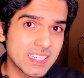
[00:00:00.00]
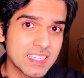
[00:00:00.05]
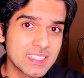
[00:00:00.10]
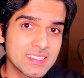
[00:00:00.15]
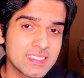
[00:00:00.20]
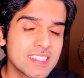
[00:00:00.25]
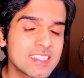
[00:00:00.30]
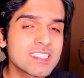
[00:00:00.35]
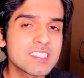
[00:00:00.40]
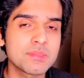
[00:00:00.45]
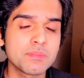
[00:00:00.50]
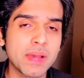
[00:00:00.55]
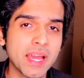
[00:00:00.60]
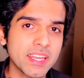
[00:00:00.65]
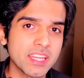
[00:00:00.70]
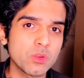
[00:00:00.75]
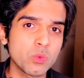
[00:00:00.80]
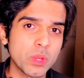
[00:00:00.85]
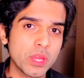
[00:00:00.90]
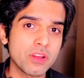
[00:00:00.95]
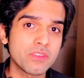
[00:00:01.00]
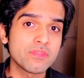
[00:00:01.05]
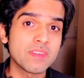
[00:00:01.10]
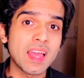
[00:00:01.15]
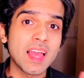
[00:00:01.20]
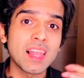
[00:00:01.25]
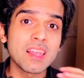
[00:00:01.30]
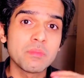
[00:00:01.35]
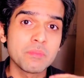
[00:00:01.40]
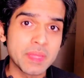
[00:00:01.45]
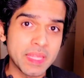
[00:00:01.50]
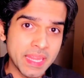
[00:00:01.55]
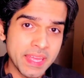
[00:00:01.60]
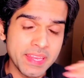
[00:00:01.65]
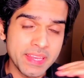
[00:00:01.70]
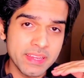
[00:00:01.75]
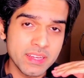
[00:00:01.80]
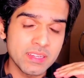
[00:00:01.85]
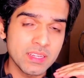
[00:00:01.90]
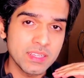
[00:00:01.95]
a systematic way of
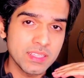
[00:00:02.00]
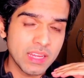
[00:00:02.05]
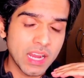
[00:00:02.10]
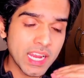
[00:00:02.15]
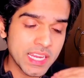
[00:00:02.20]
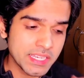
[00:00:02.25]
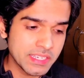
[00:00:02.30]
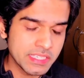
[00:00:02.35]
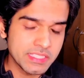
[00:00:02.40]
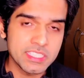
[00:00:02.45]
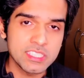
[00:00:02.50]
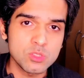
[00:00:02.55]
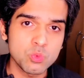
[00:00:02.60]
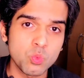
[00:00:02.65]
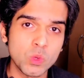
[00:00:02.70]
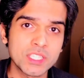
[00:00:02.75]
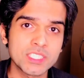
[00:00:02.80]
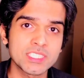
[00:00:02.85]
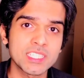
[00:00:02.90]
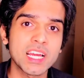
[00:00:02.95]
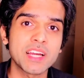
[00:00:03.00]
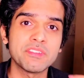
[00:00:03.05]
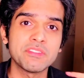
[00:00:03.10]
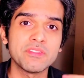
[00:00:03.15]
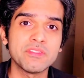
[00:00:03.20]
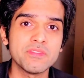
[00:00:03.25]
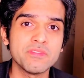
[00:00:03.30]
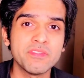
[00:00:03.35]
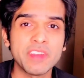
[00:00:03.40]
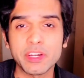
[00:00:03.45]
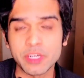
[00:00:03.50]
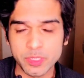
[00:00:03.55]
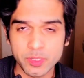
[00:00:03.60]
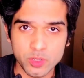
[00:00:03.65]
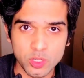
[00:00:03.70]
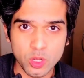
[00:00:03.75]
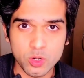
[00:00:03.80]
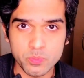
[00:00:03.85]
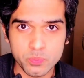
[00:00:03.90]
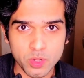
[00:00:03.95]
eliminating ideas which have very
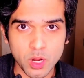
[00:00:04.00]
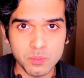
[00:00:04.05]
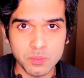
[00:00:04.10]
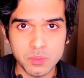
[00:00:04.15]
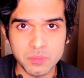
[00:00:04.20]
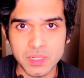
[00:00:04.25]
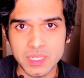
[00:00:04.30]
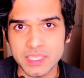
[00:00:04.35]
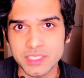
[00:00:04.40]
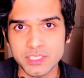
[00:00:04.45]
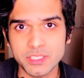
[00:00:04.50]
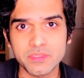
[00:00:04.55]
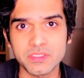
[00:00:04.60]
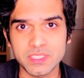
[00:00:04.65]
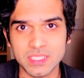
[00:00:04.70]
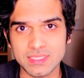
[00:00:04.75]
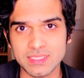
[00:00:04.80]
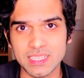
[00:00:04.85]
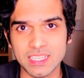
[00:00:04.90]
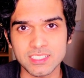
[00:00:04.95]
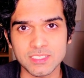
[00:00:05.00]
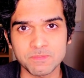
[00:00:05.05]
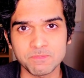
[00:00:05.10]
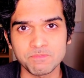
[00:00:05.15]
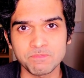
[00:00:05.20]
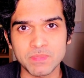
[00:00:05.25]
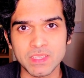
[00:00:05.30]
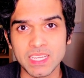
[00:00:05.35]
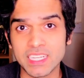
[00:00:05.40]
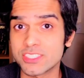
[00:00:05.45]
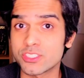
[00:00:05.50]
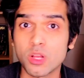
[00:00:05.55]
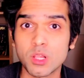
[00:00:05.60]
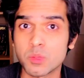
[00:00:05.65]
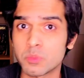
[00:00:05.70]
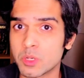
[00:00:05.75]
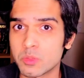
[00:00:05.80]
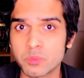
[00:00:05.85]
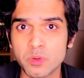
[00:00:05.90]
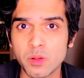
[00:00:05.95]
low probability of success. It's all
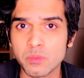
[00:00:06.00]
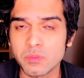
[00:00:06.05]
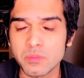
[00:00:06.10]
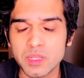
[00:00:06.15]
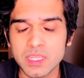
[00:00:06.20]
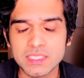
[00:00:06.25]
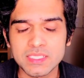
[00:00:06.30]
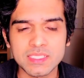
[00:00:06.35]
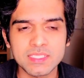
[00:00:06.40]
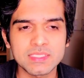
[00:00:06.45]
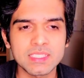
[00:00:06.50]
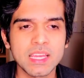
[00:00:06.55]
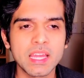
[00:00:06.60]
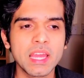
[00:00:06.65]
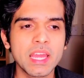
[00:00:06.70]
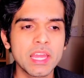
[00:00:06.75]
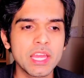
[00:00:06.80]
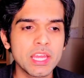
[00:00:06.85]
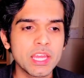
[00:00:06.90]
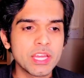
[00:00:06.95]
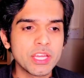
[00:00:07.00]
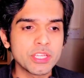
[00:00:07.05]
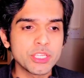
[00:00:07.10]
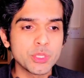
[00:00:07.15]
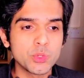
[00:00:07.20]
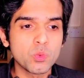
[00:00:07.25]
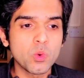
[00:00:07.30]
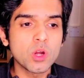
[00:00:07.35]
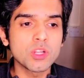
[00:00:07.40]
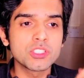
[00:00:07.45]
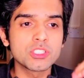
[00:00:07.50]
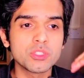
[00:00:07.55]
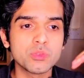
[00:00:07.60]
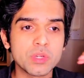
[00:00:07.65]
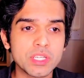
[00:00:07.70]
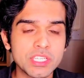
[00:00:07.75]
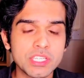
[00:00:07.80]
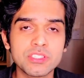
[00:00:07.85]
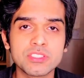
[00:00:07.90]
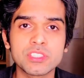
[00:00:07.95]
about probabilities. You want to
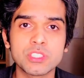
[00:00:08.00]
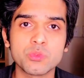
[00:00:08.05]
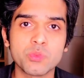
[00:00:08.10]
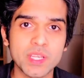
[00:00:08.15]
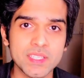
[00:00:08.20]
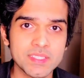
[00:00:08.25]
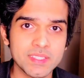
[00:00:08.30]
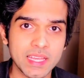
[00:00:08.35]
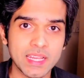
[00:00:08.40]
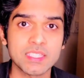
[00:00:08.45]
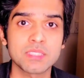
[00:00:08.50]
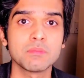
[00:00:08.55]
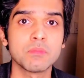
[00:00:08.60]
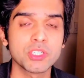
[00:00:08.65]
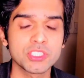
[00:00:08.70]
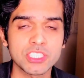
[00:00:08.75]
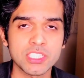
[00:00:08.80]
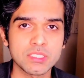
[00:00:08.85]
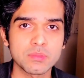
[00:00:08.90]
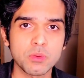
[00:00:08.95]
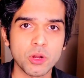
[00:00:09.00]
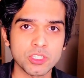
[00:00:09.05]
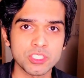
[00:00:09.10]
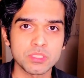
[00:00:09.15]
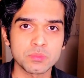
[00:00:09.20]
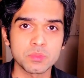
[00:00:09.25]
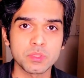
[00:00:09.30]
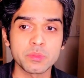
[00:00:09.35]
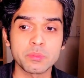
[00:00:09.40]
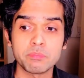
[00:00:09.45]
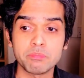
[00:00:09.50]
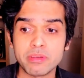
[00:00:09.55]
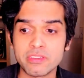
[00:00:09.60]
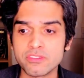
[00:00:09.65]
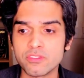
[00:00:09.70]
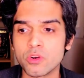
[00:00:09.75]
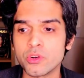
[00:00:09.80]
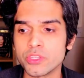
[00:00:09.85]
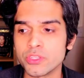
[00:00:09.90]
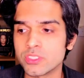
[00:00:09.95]
reduce the risk as much as possible
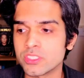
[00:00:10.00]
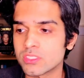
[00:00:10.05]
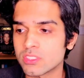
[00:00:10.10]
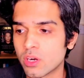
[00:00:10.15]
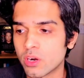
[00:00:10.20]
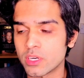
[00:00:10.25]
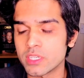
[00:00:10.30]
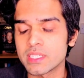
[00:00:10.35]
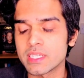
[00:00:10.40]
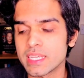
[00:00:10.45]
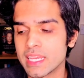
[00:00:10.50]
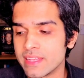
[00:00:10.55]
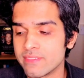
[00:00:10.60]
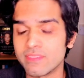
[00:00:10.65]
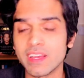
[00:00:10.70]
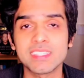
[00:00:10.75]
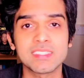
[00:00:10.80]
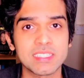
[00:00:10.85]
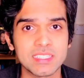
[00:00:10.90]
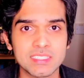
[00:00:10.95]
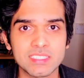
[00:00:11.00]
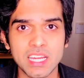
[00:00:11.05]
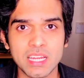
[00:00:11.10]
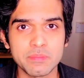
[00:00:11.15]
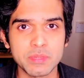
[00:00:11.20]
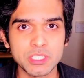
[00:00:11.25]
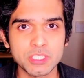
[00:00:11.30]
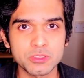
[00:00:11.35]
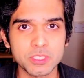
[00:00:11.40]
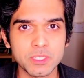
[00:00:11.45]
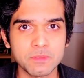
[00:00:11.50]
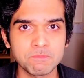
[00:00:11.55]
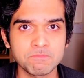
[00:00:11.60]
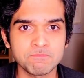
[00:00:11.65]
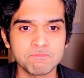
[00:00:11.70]
before you start investing time into it.